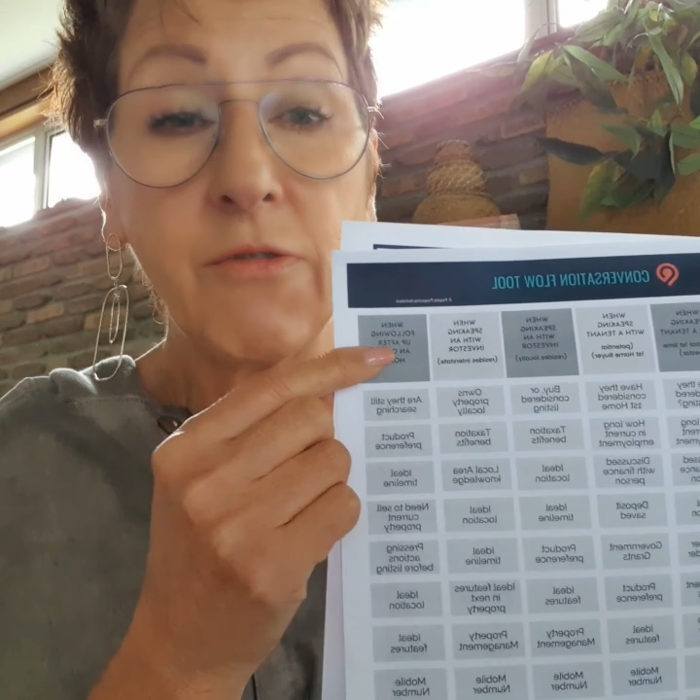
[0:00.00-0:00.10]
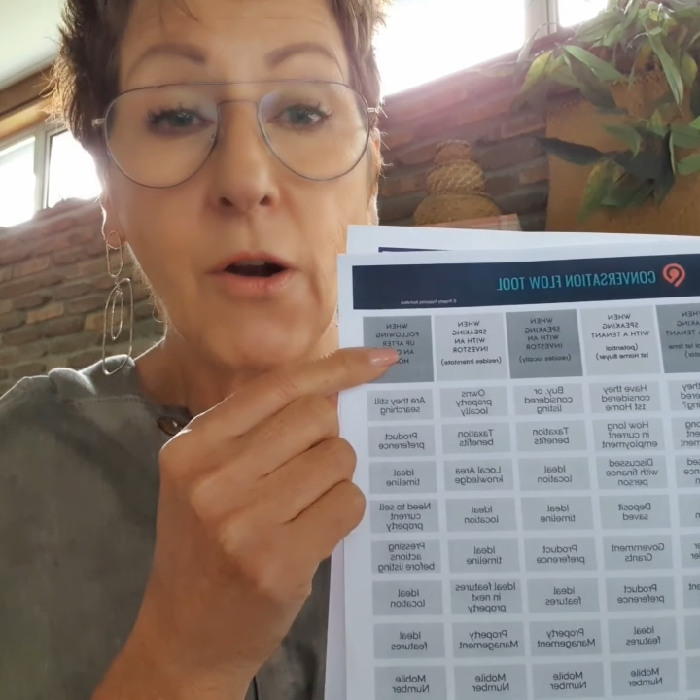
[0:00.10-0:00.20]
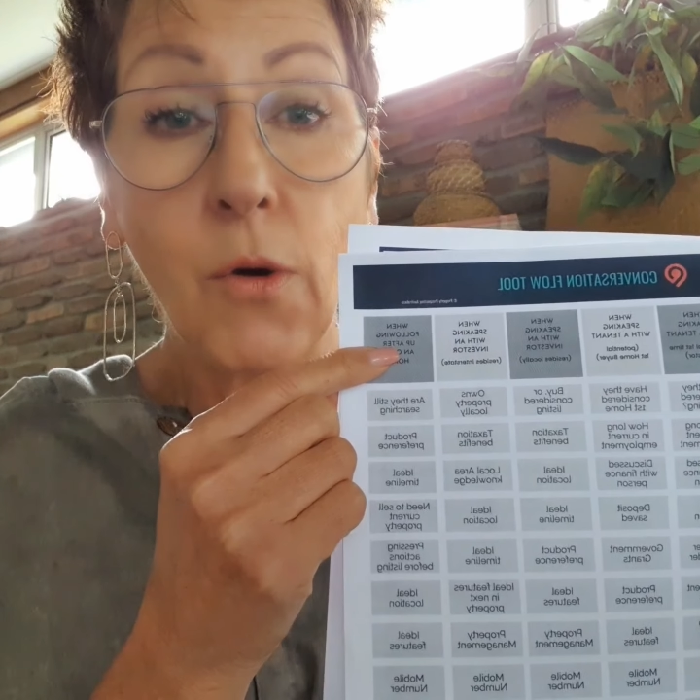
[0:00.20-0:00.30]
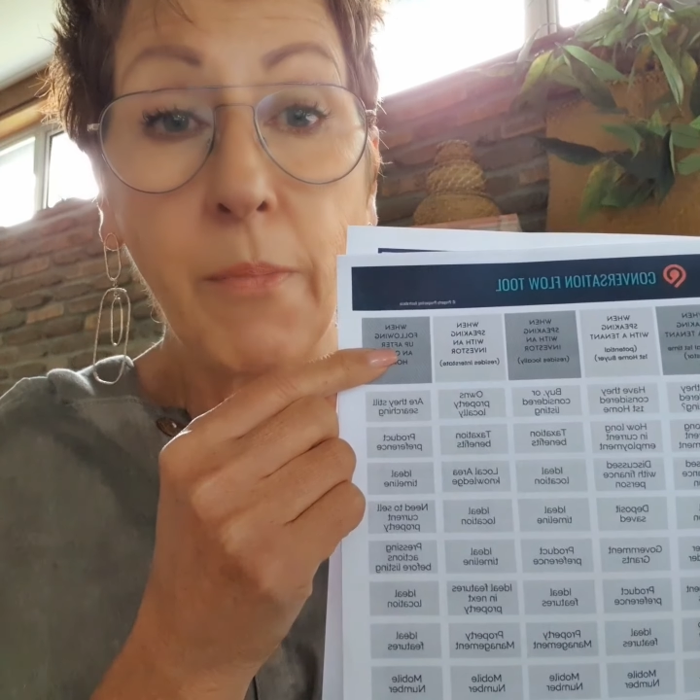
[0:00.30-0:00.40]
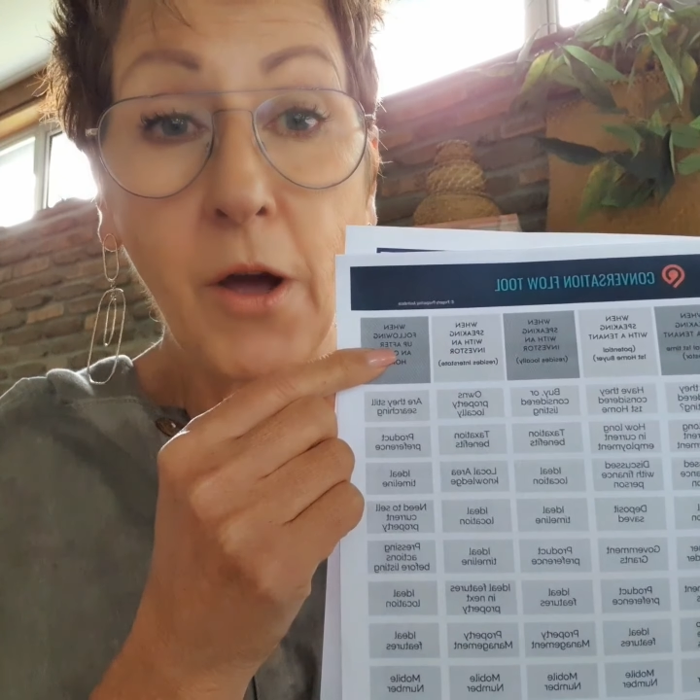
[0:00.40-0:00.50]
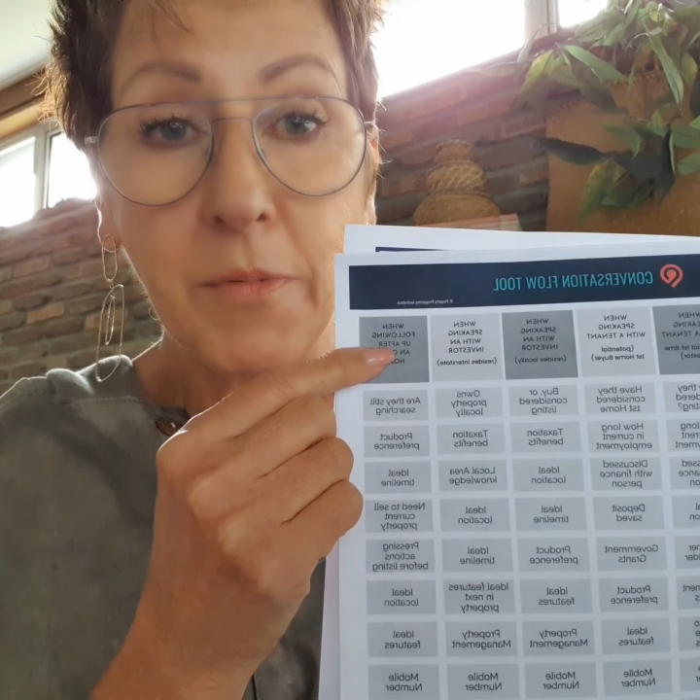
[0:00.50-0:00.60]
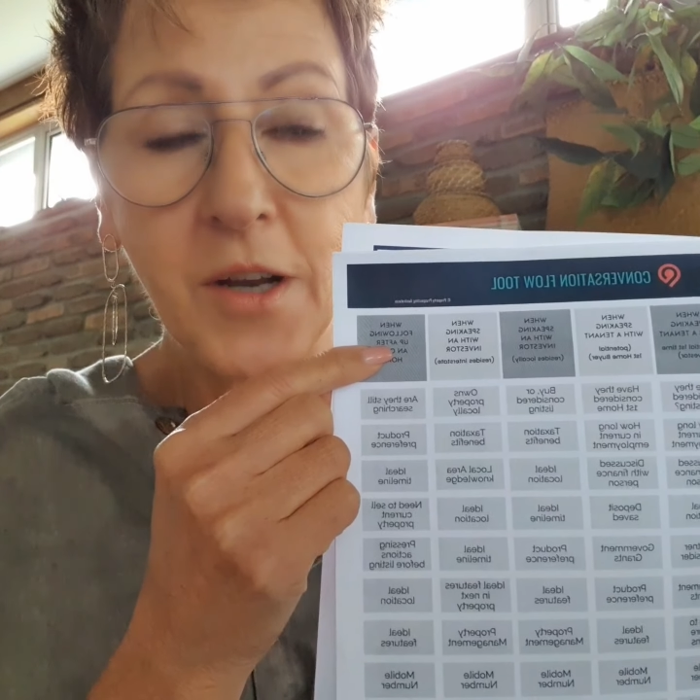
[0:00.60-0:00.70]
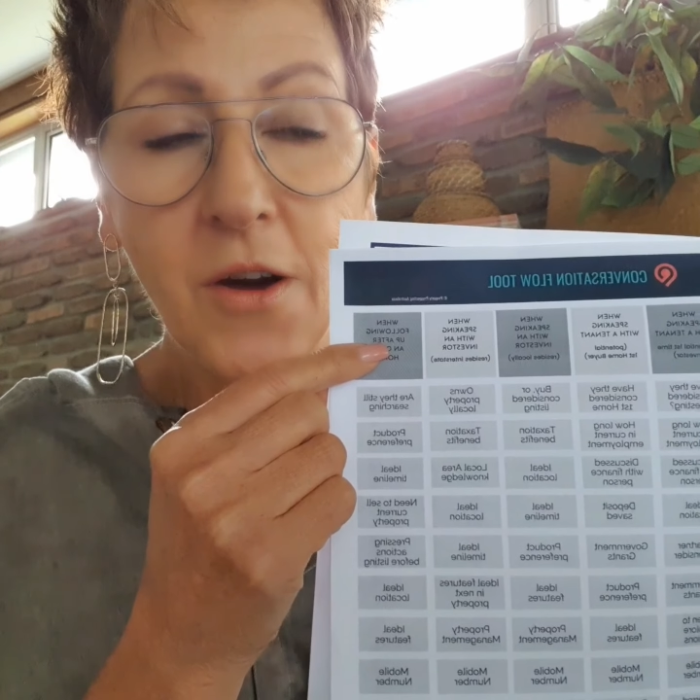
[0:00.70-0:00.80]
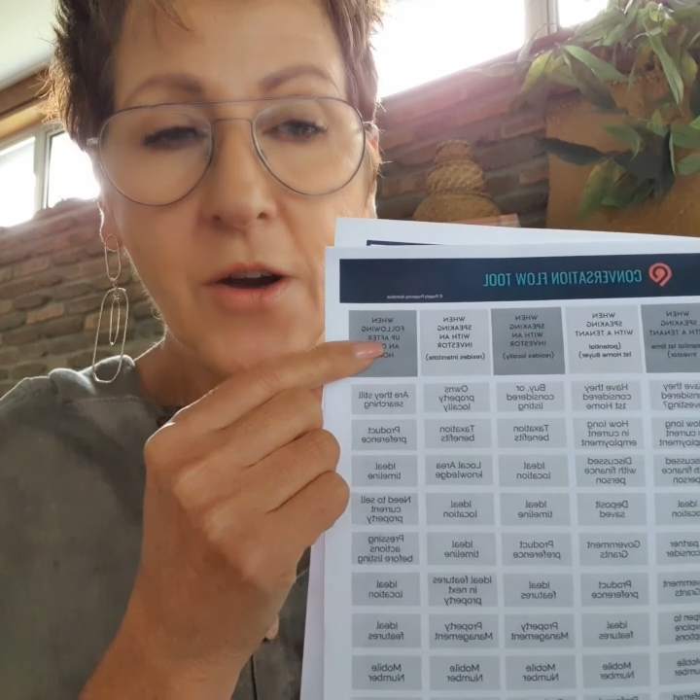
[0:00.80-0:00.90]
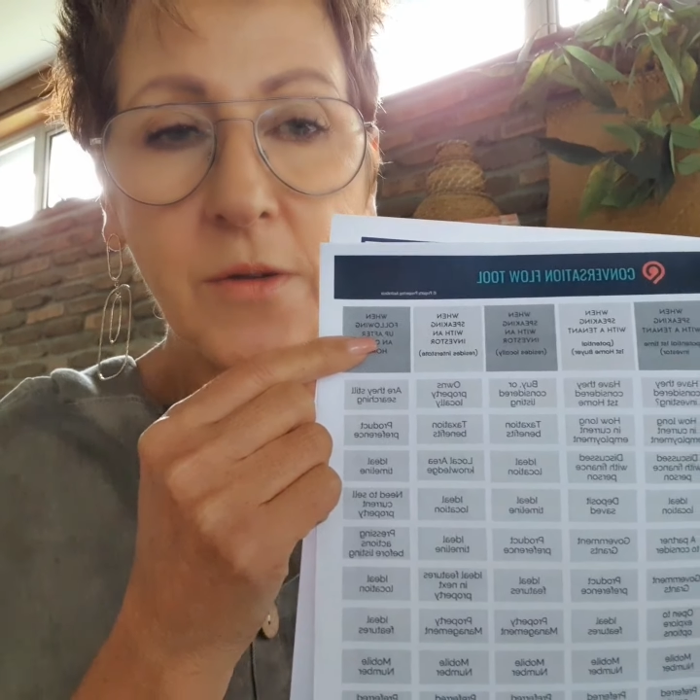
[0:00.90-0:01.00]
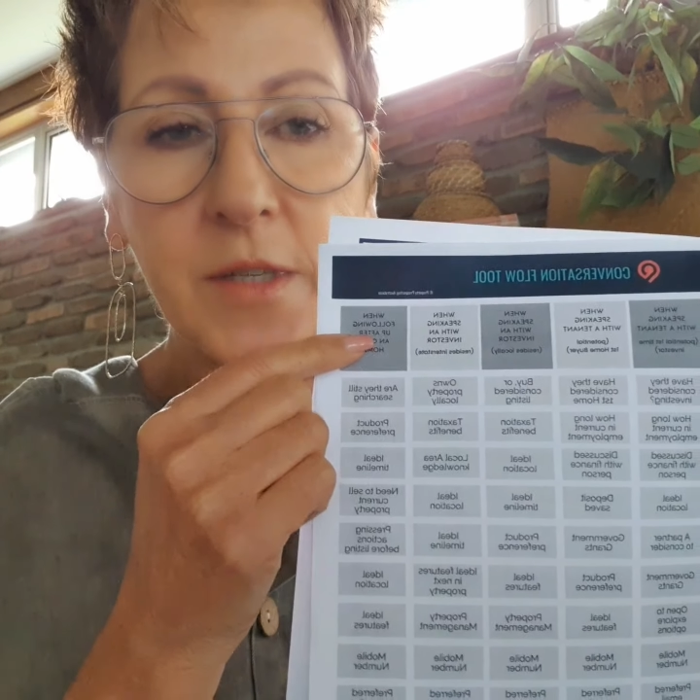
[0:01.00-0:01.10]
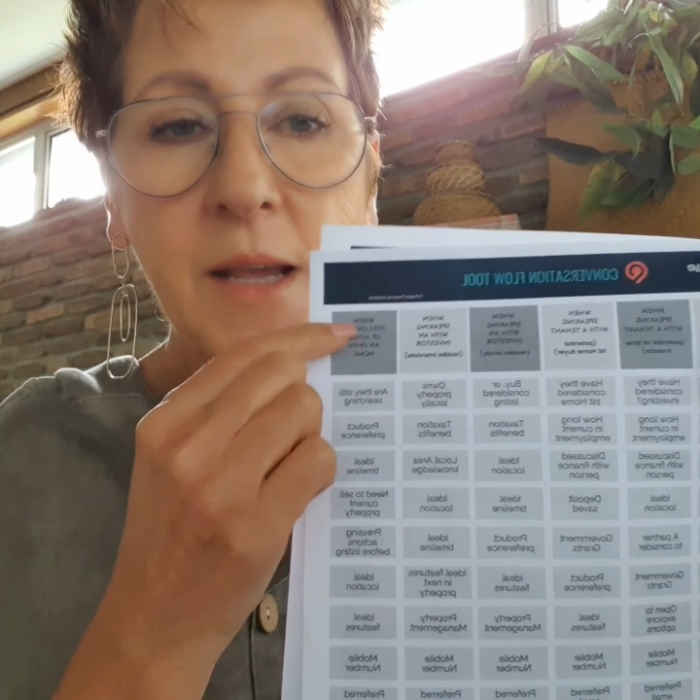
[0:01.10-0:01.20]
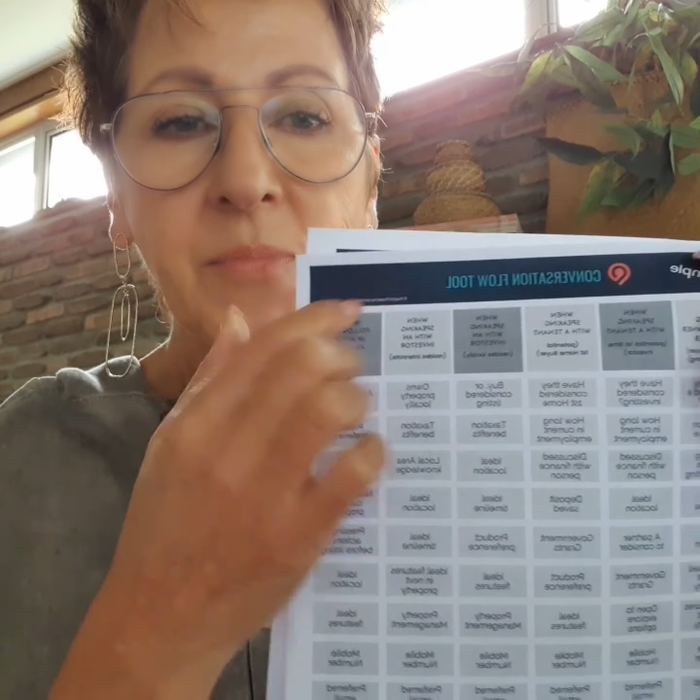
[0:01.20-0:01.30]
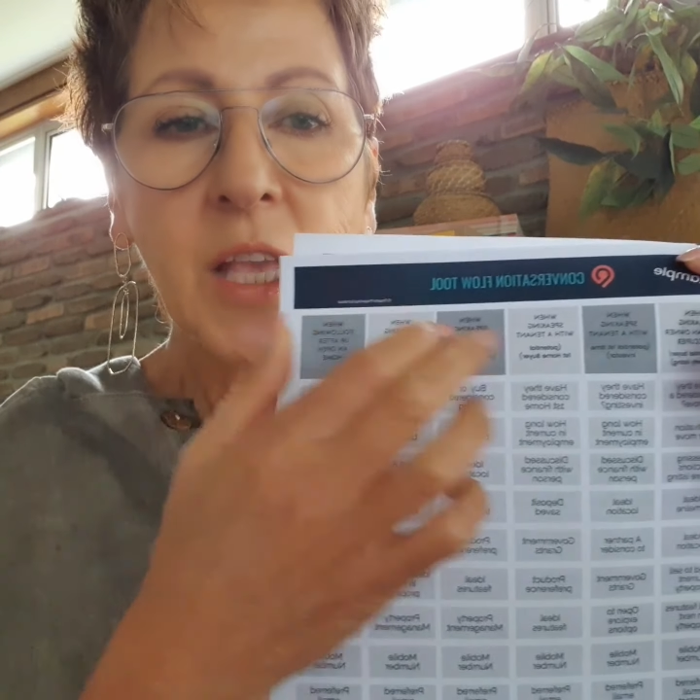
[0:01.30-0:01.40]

follow up open homes.